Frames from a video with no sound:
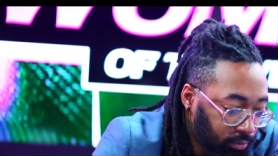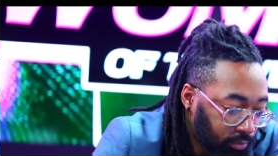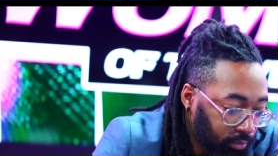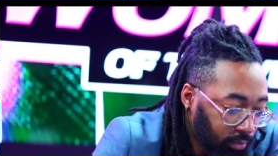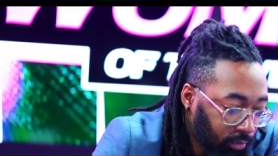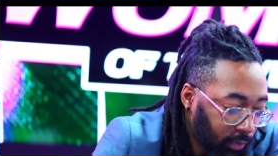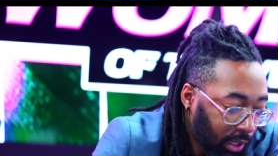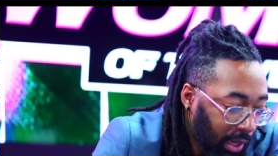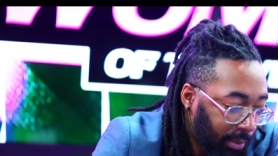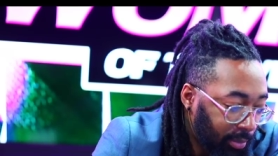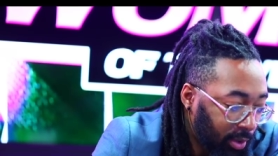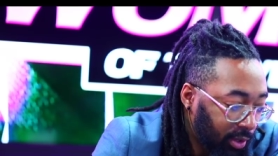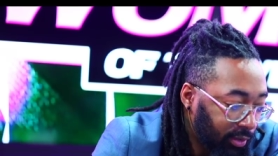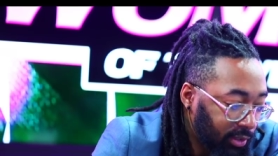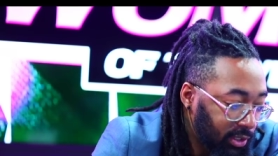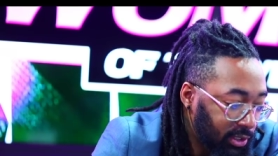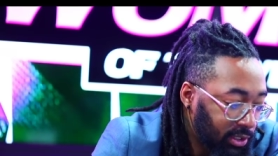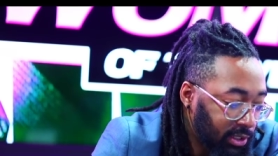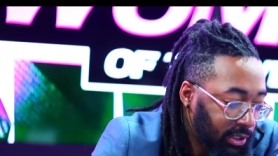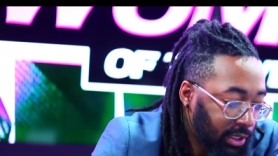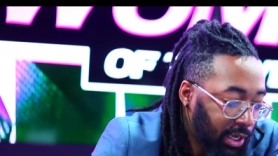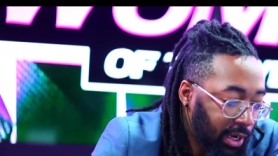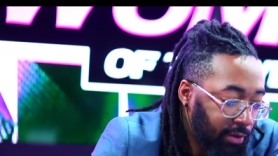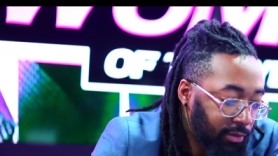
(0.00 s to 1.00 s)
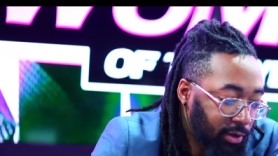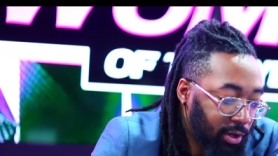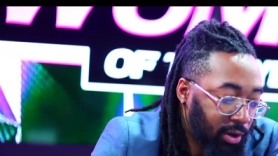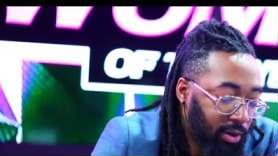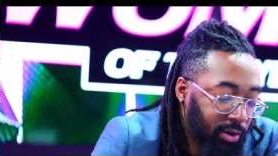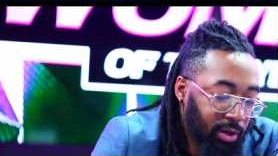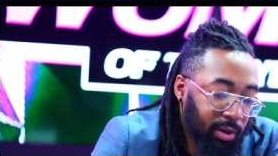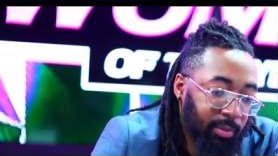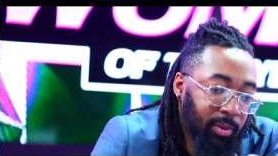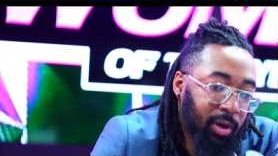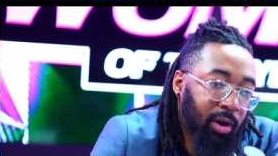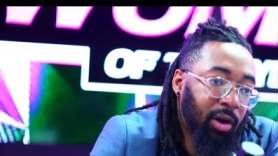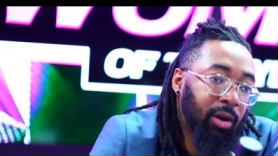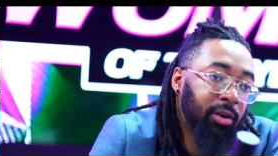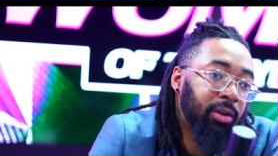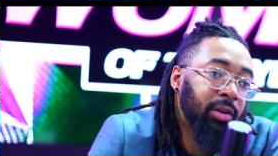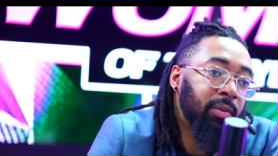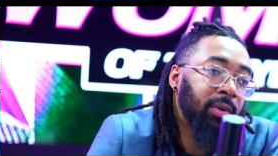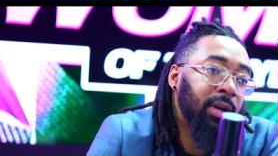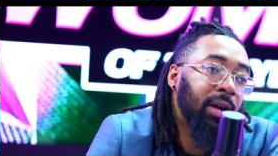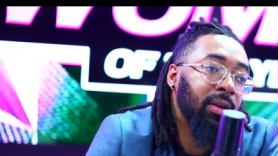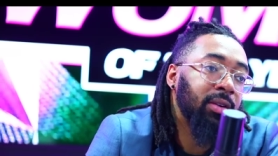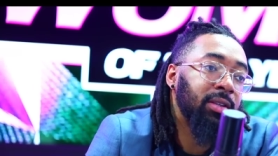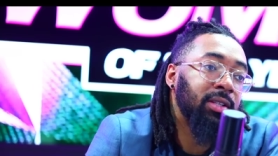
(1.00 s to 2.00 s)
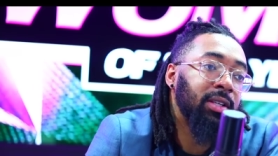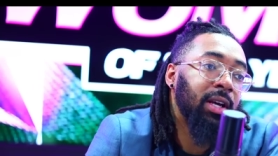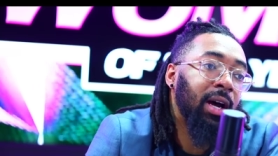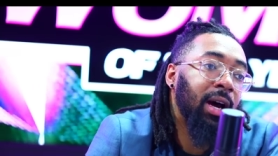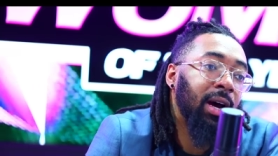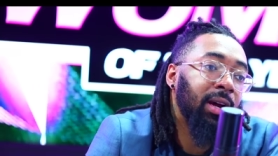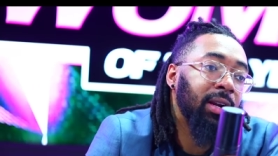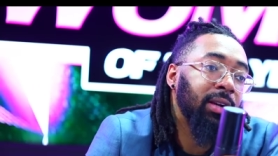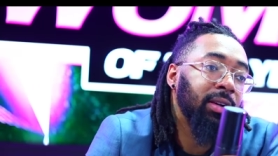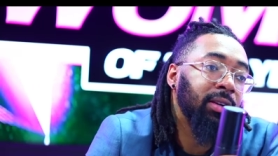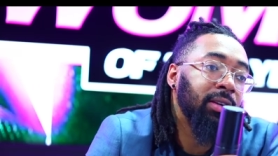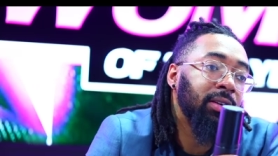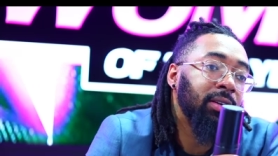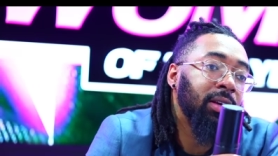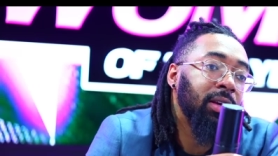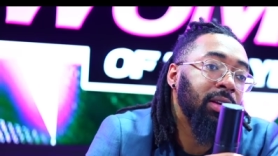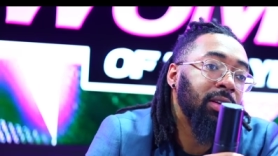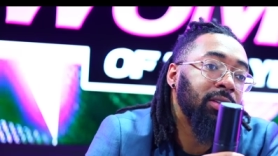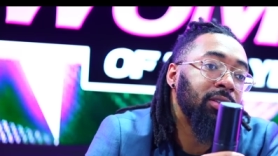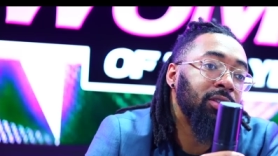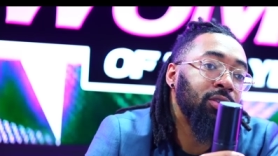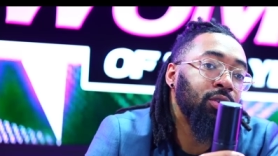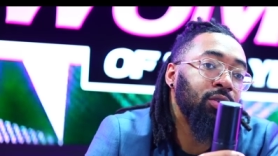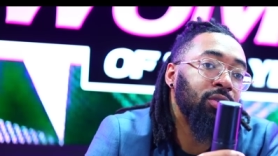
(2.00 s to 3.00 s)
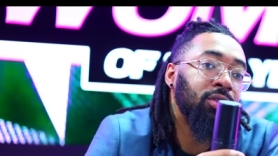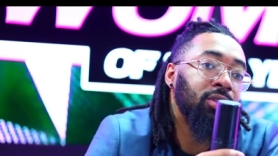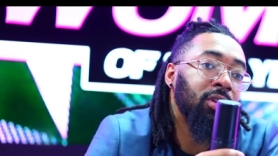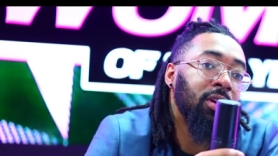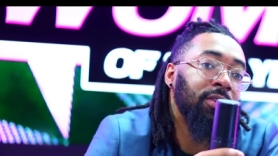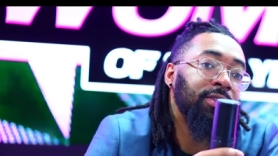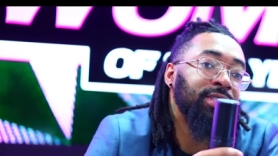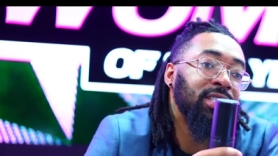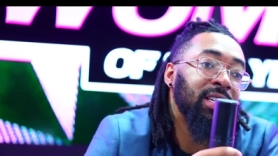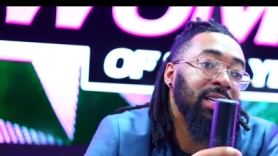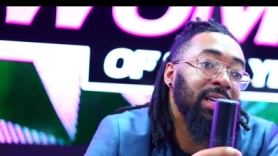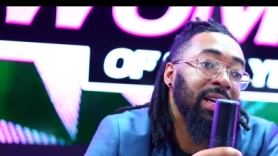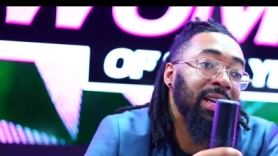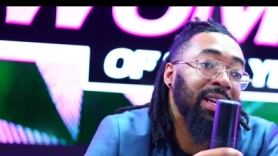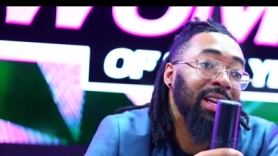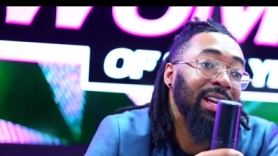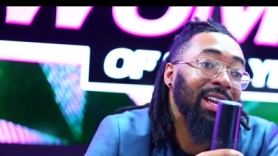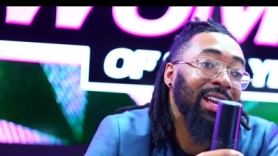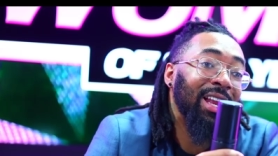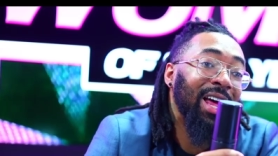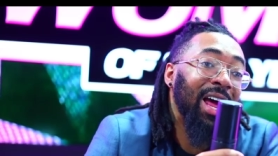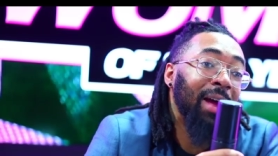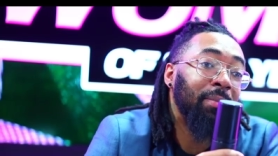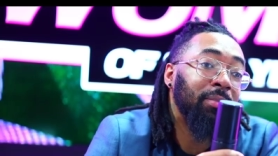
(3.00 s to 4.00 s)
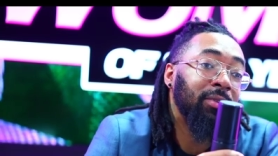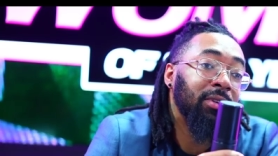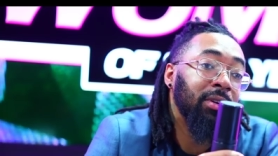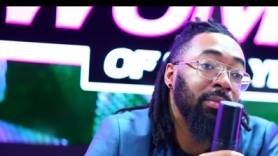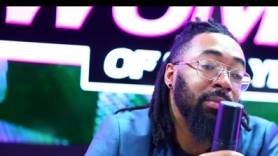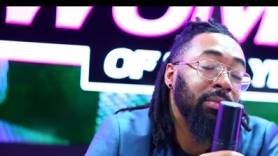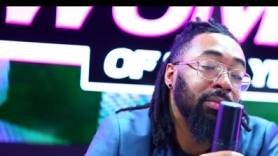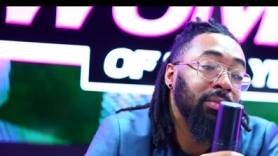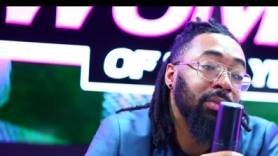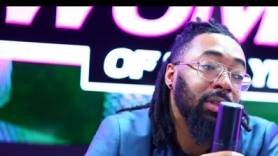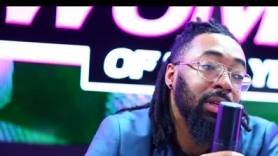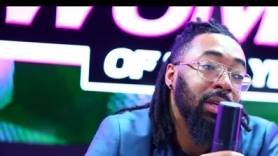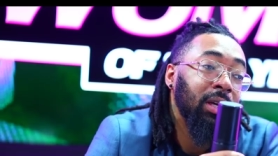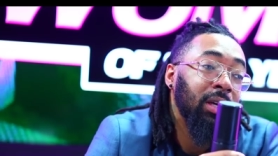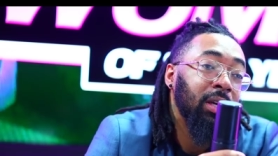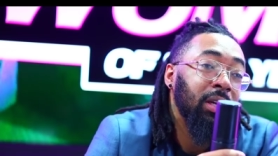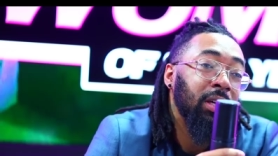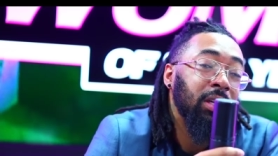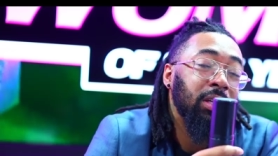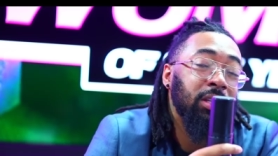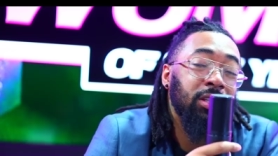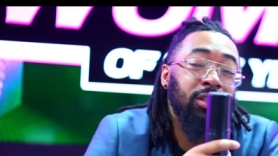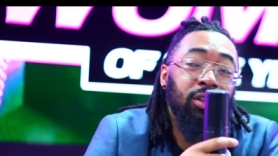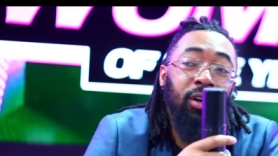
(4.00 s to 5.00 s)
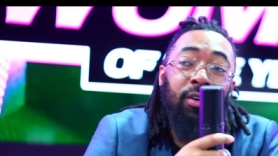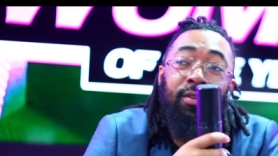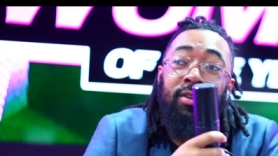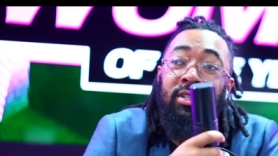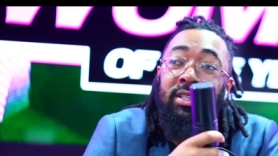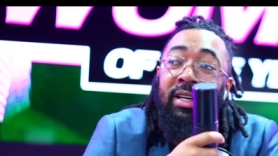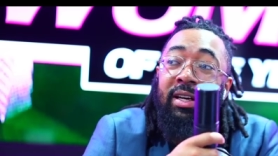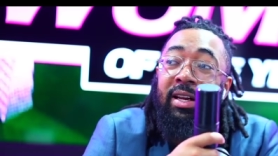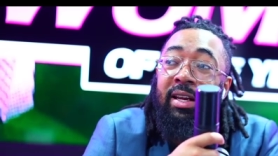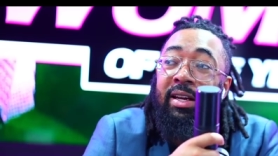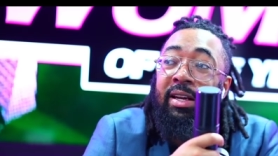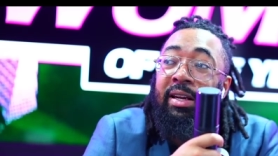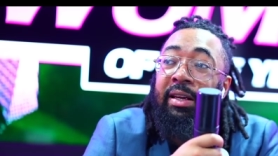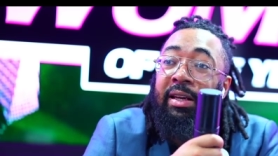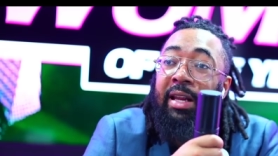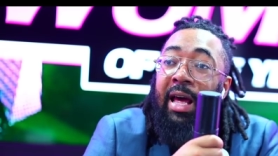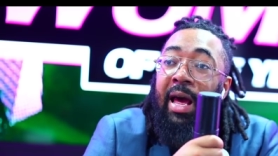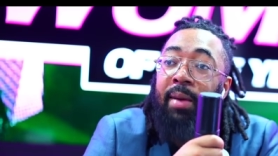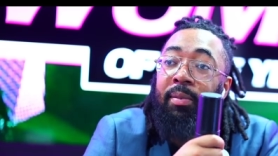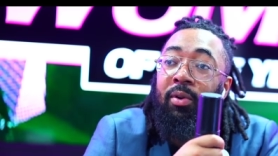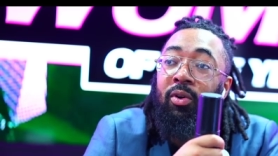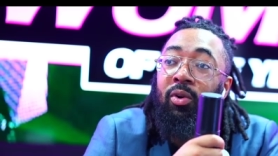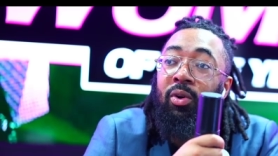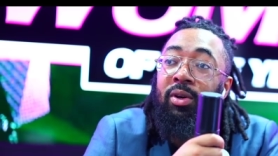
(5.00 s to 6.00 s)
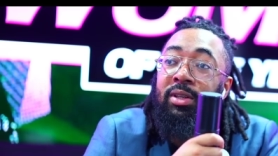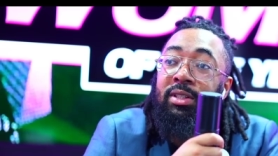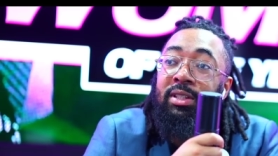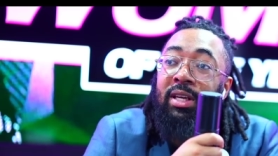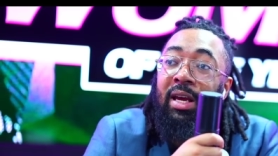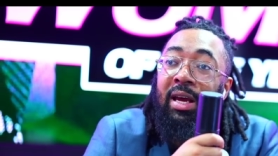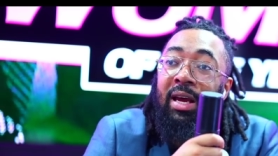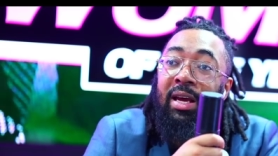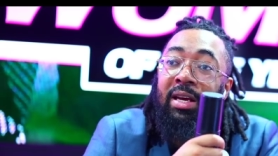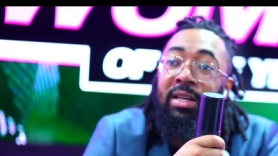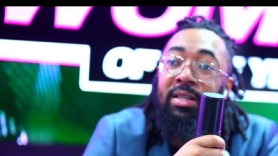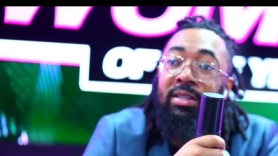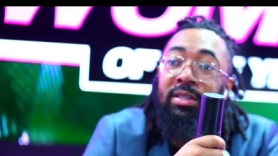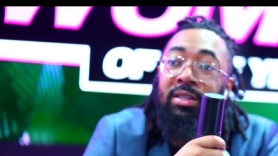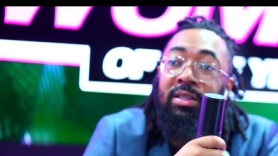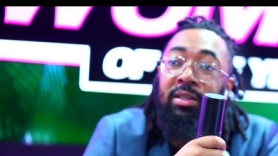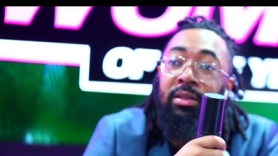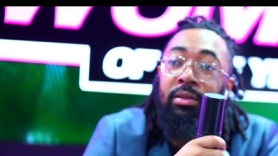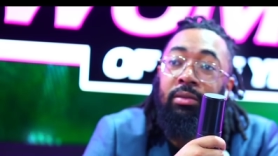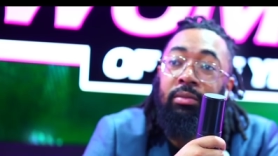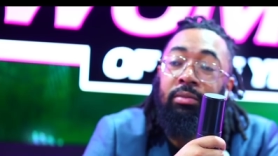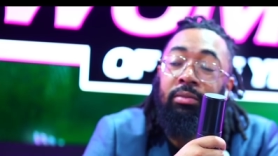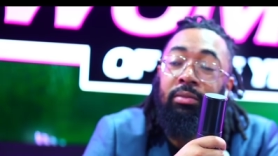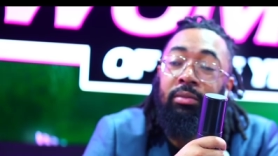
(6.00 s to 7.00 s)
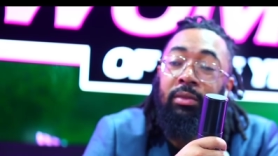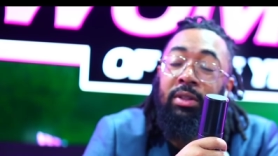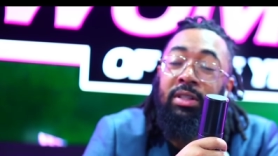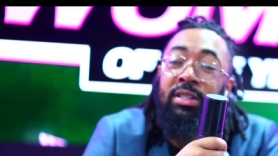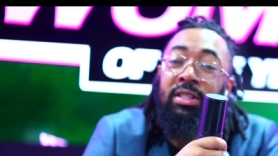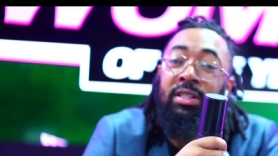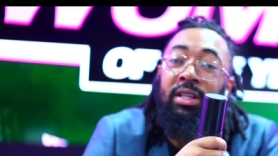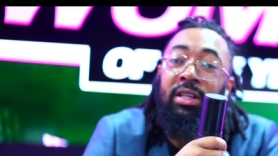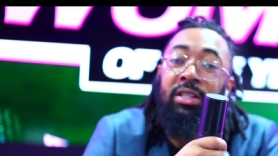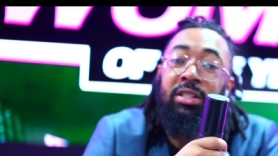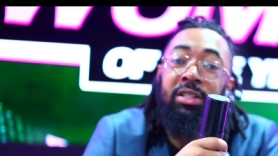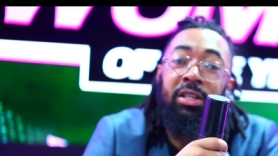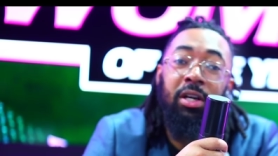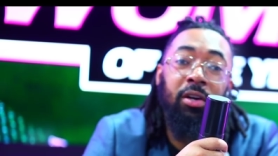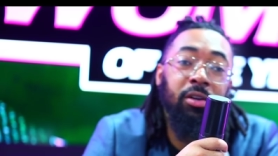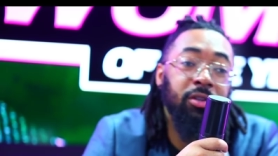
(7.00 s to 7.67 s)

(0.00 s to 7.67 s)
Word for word: I brought this to life. No, them arguing outside, and, and Tsu Surf saying that he lapped him. Surf said that he lapped Cortez six years